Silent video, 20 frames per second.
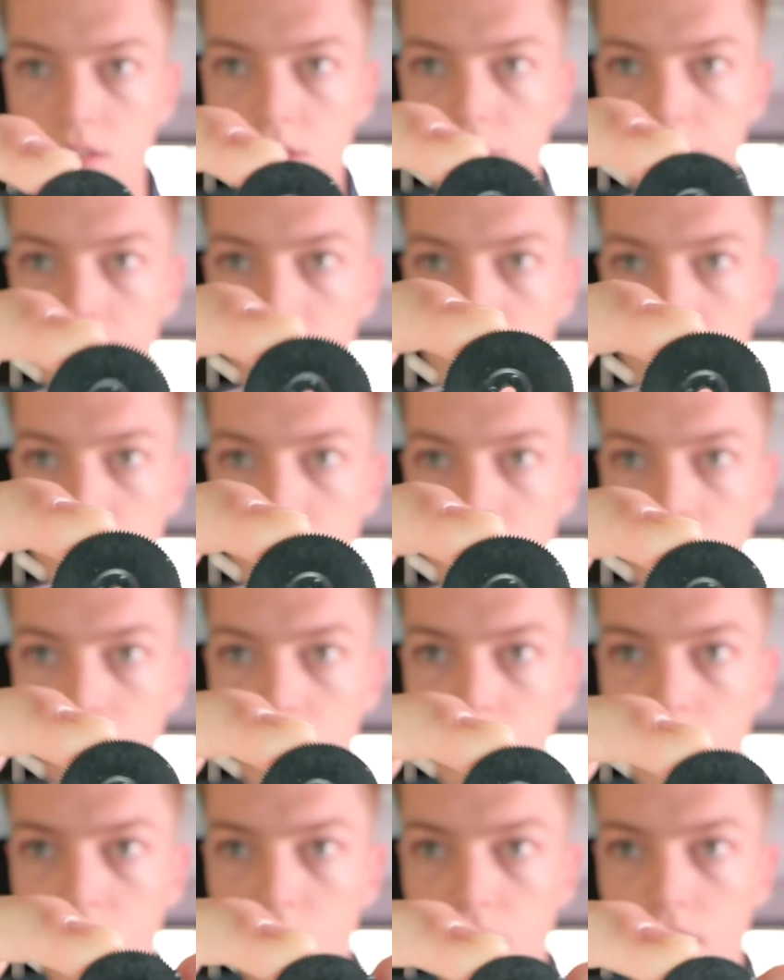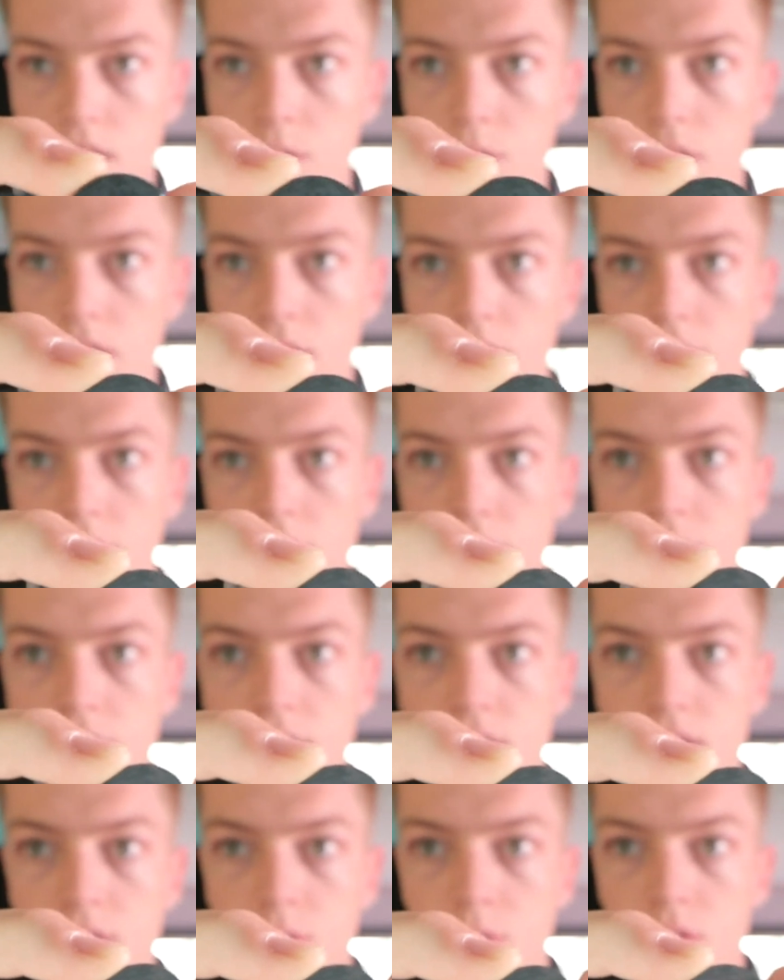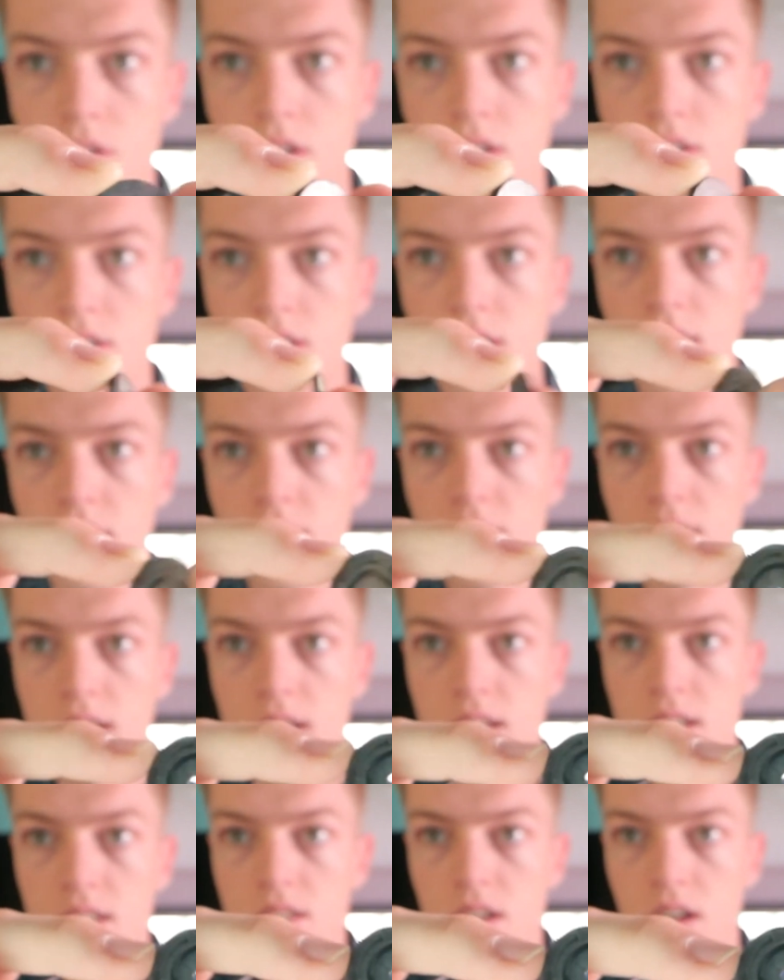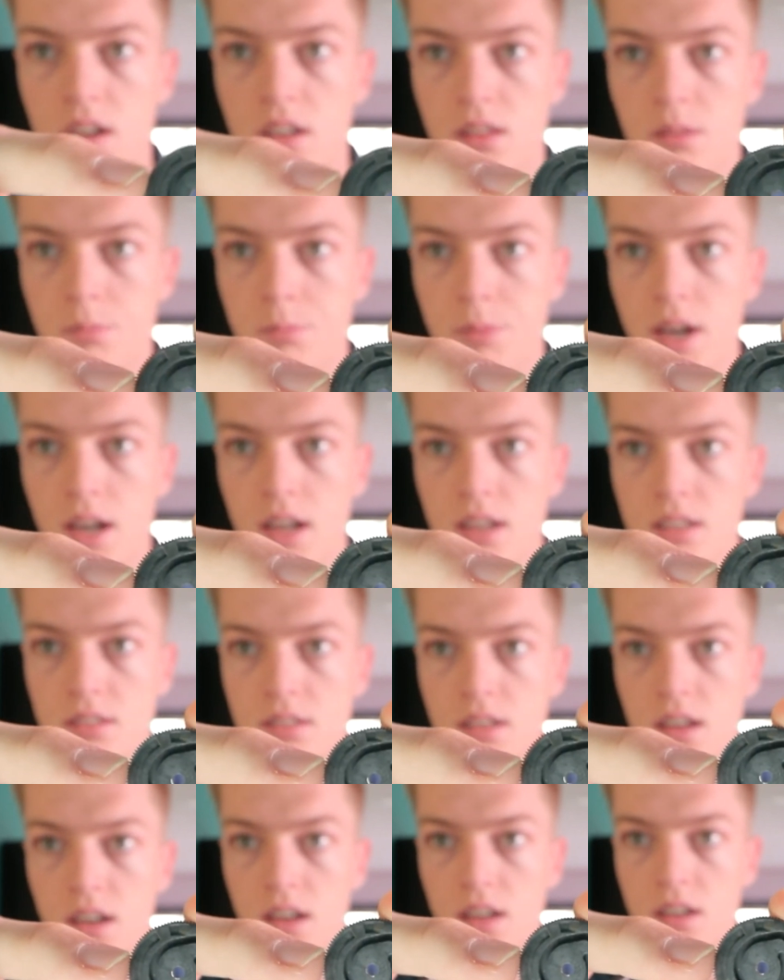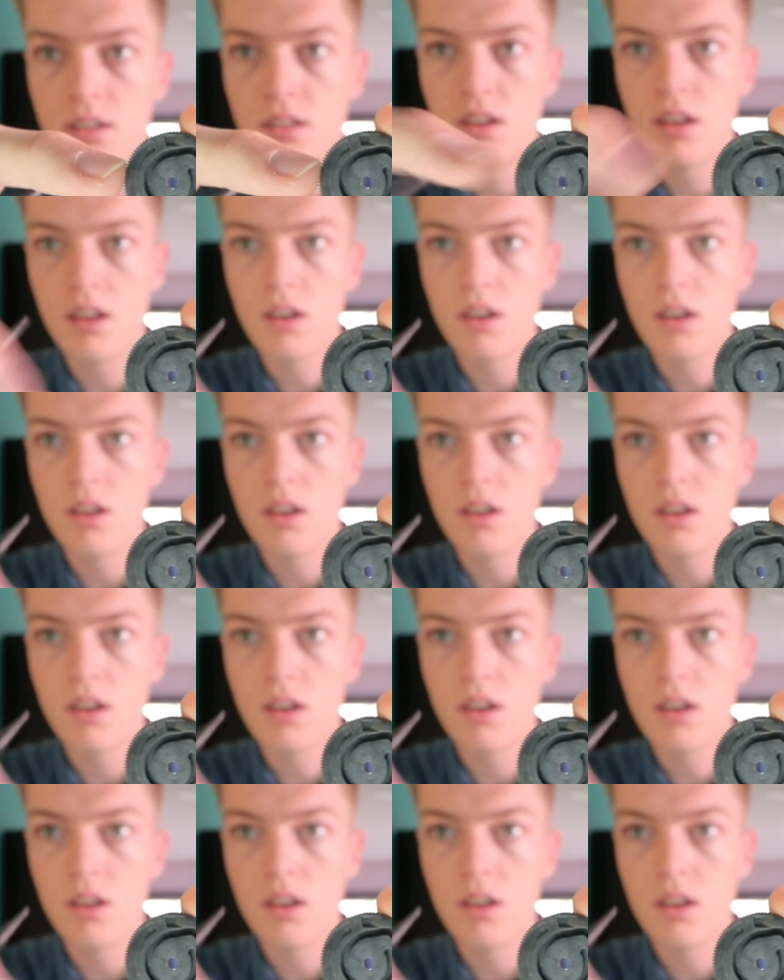the focus wheel, and the way that this works is on the back side,